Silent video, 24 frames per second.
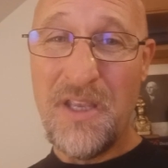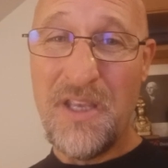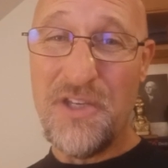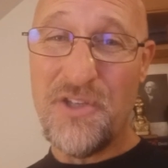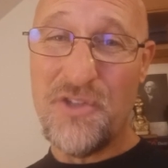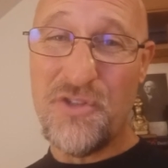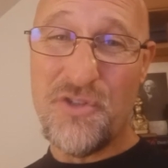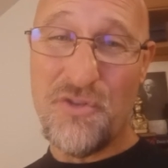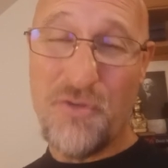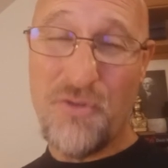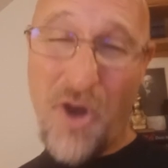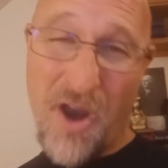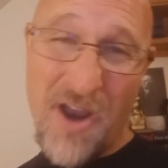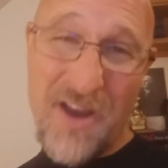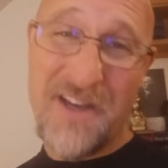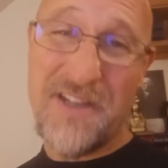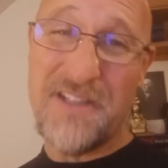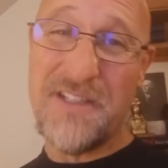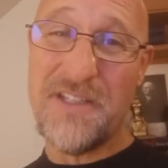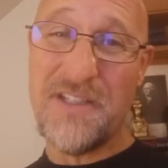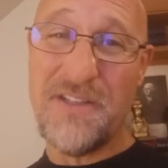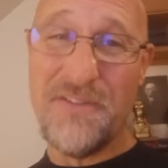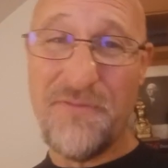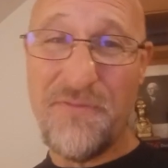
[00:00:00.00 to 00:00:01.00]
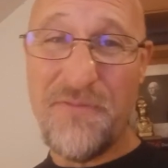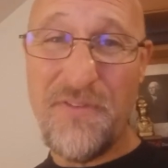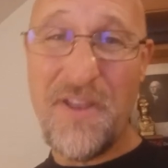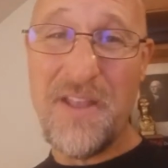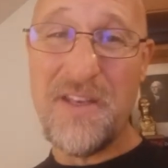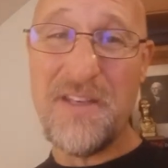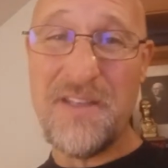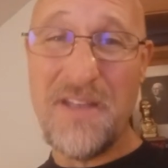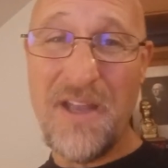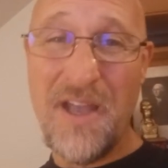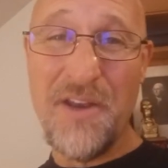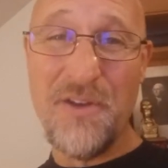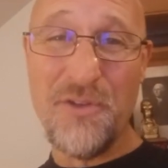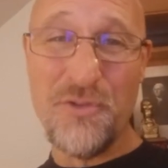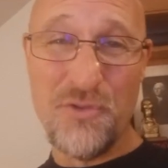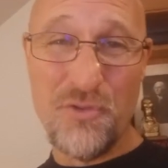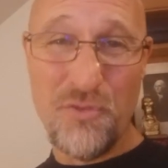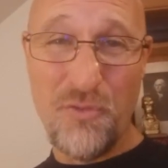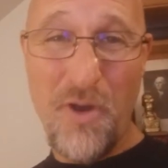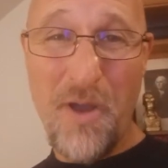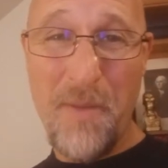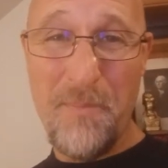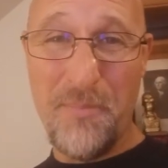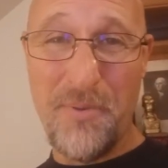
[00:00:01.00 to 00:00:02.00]
in trying to defend Donald
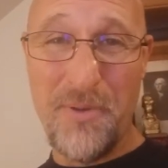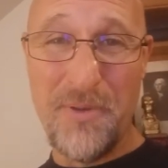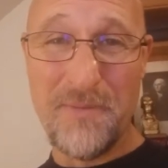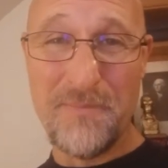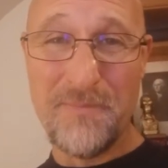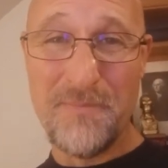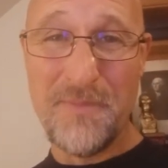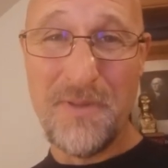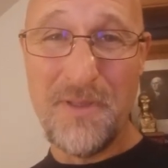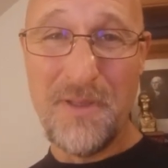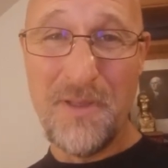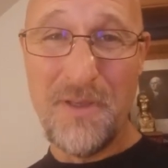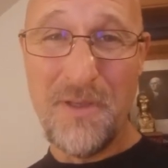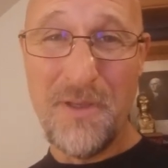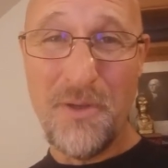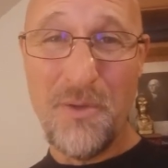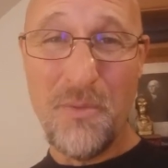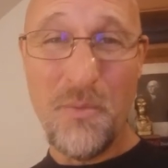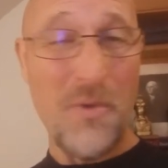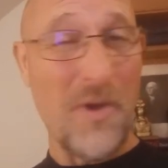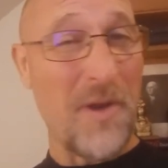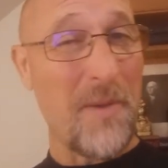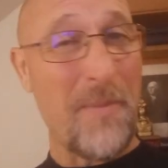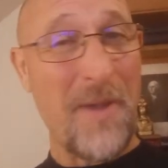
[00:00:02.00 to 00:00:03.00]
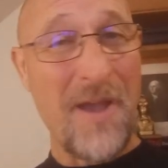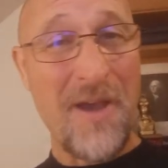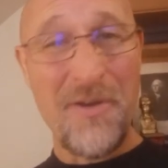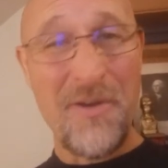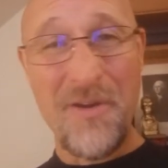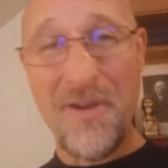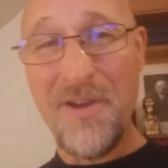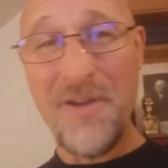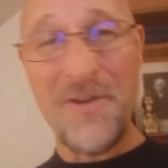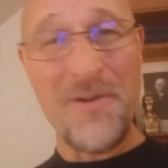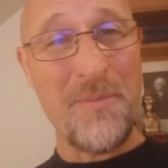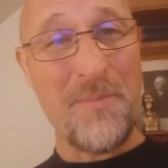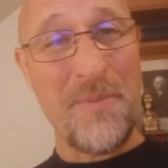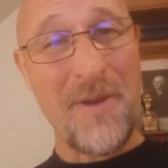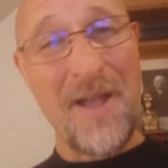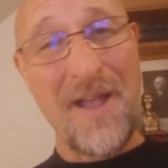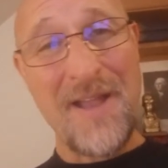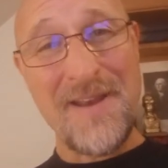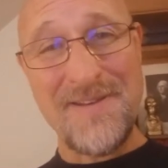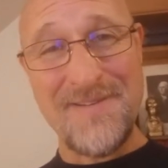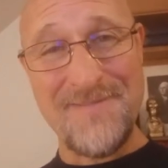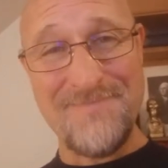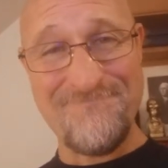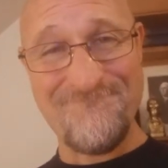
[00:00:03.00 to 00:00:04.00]
Trump. What about Hunter
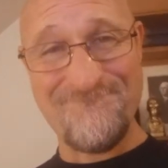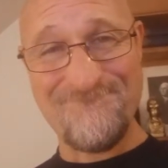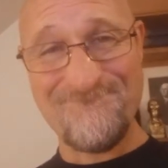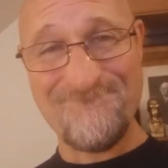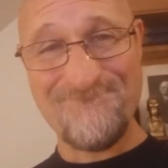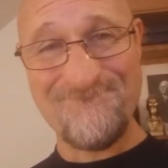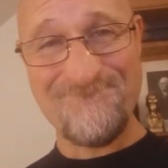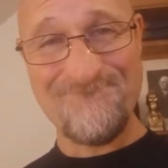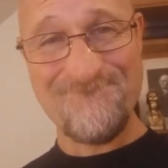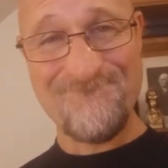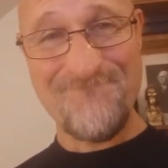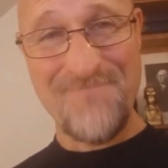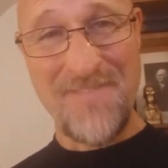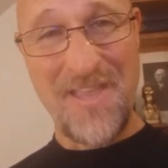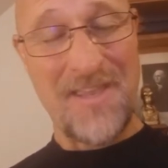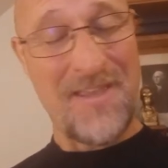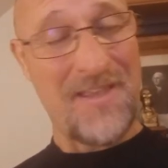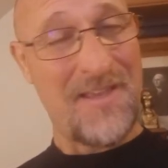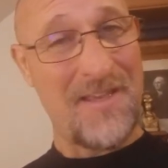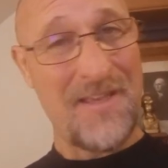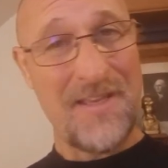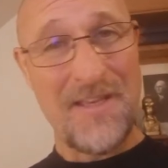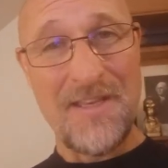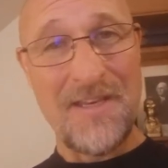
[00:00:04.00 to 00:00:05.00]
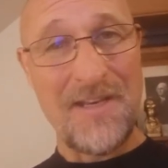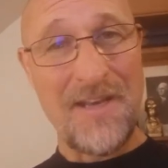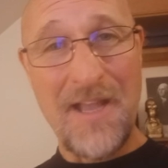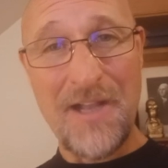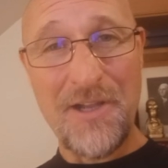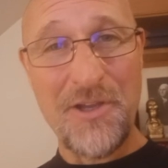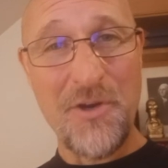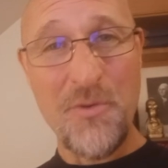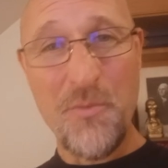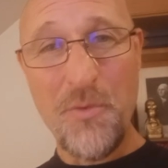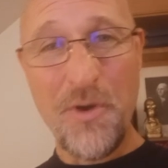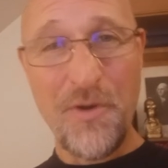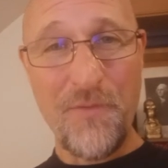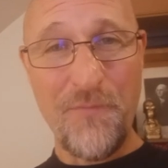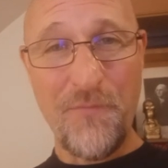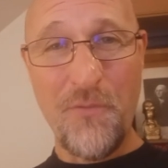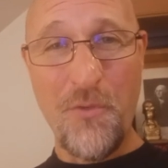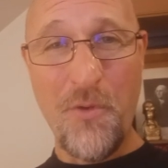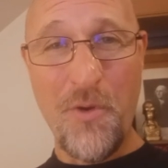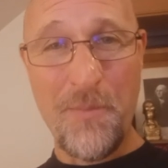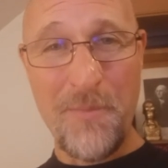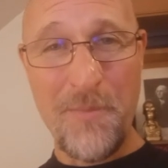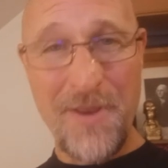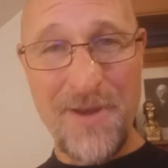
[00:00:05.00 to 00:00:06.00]
Biden? Not going to work
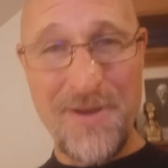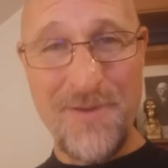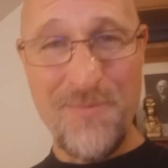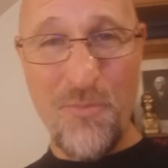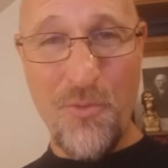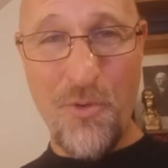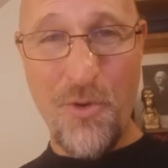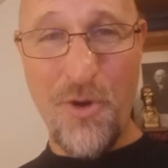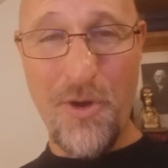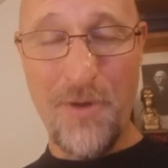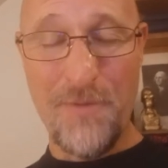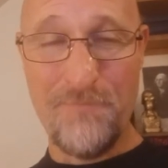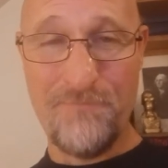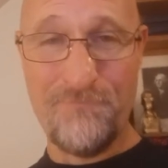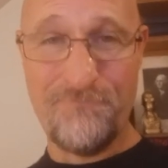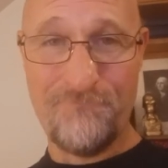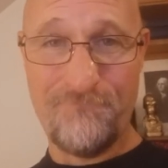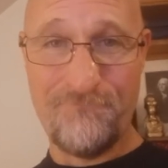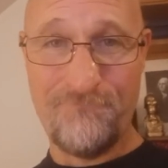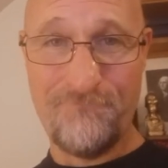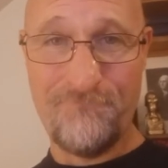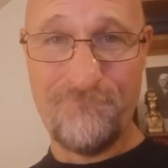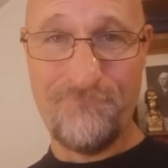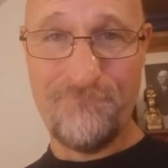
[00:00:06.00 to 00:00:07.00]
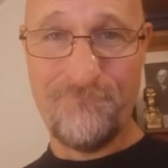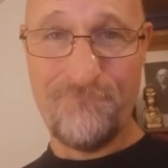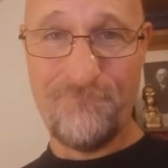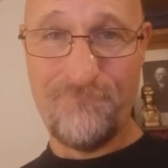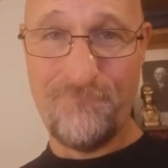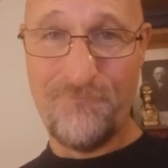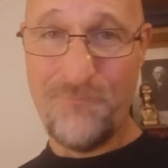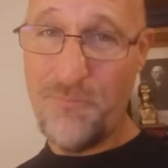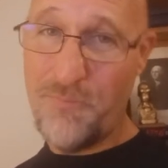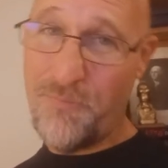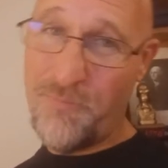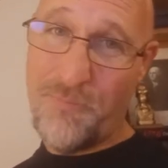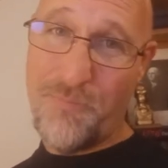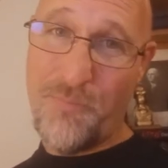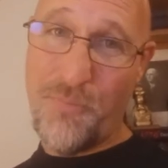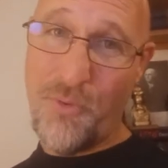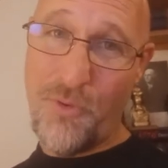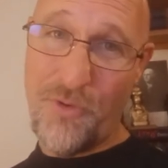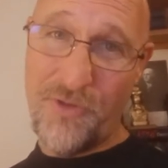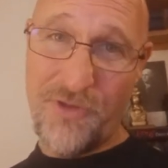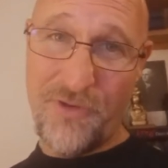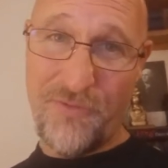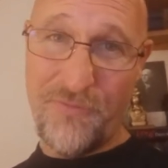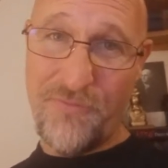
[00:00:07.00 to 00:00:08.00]
for him anymore.
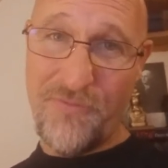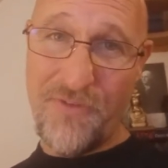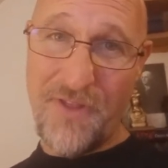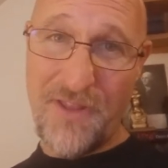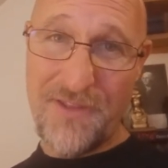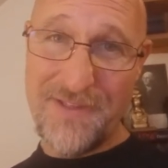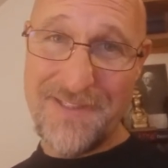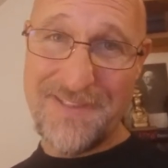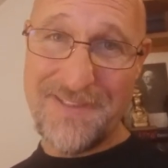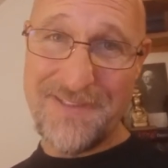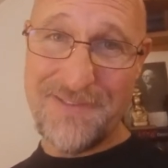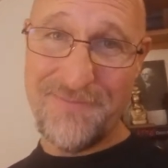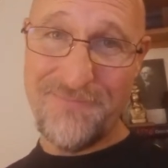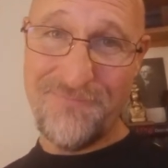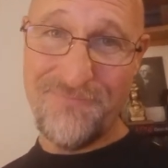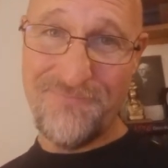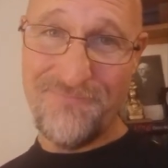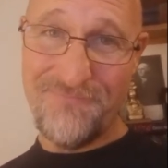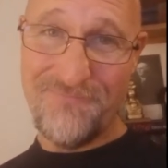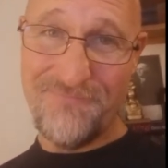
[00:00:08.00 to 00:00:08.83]
Poor little fellas.